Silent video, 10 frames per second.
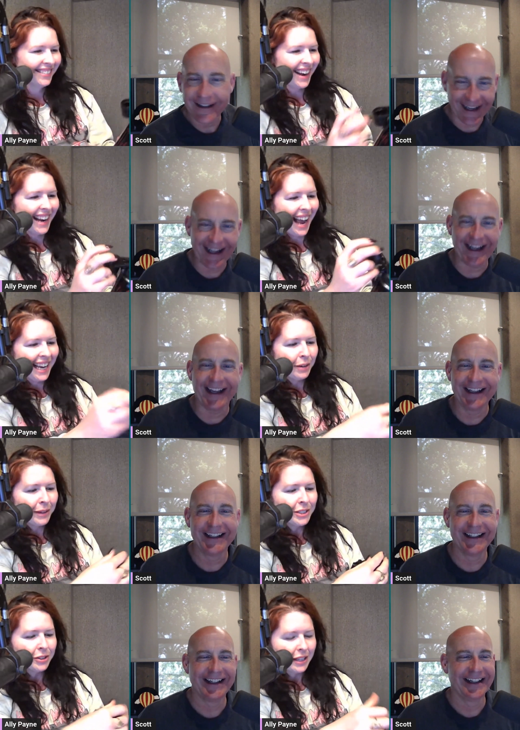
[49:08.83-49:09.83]
Speaker 1: Wait, yeah. I gotta
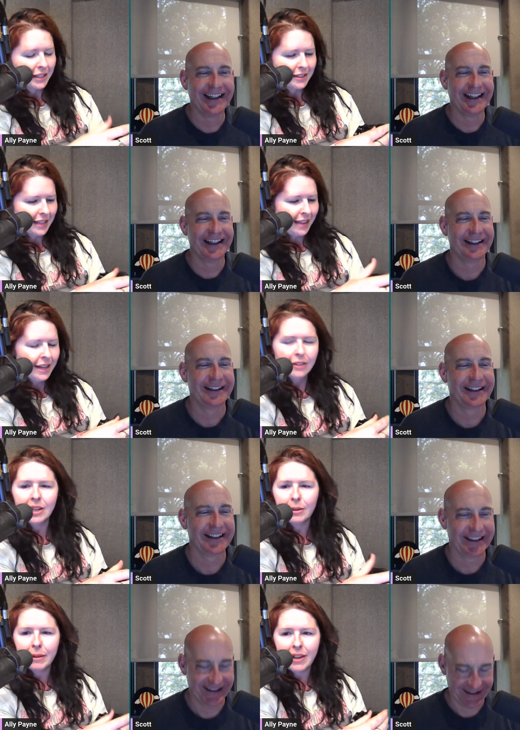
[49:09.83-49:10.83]
read you this and then I'll
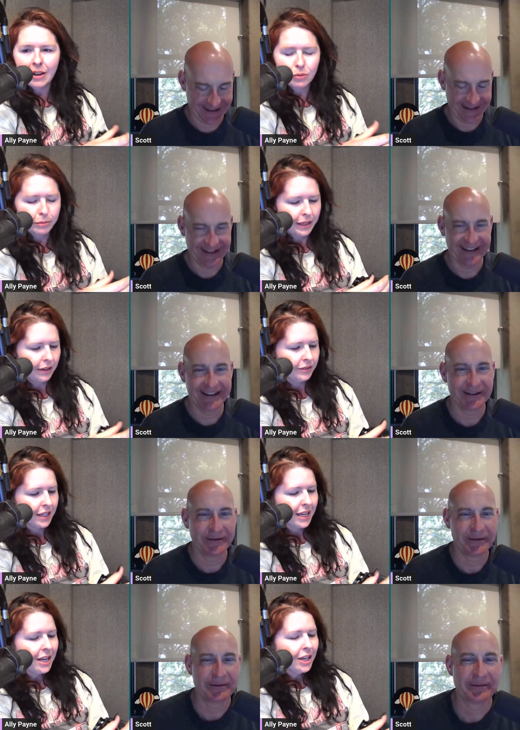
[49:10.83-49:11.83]
tell you about the housewarming gift.
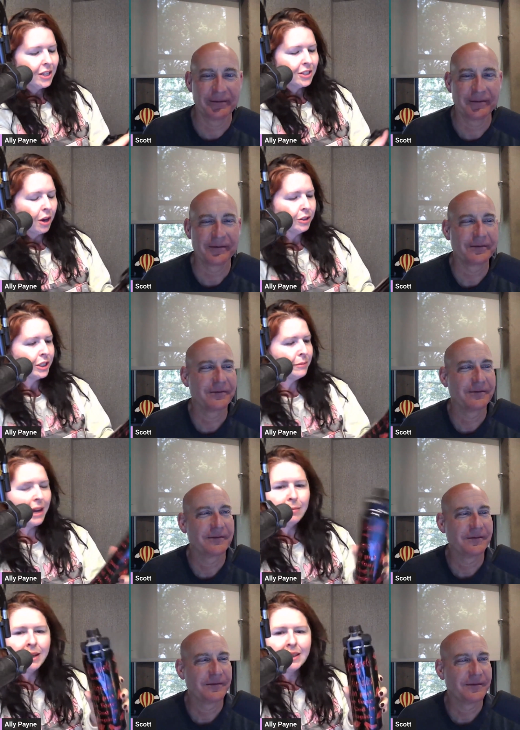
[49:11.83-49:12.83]
So she
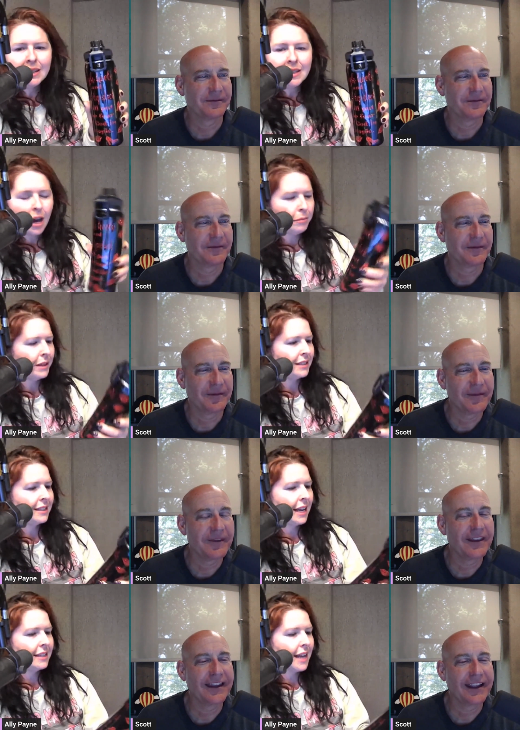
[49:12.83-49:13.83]
made me this cup that
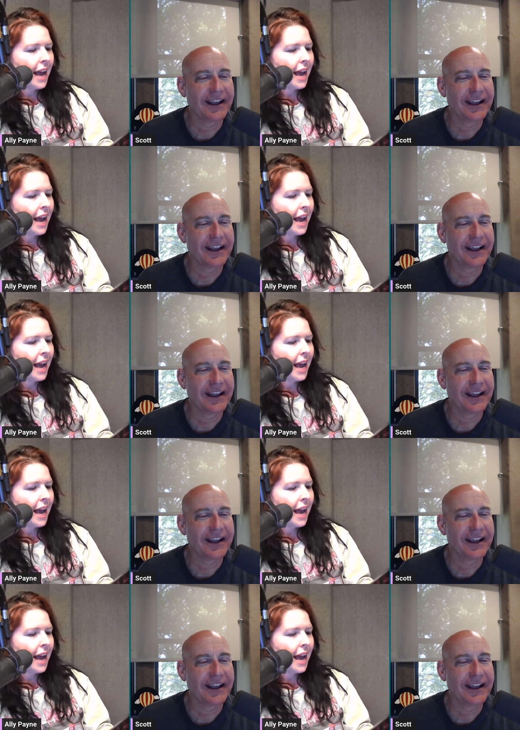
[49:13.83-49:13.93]
says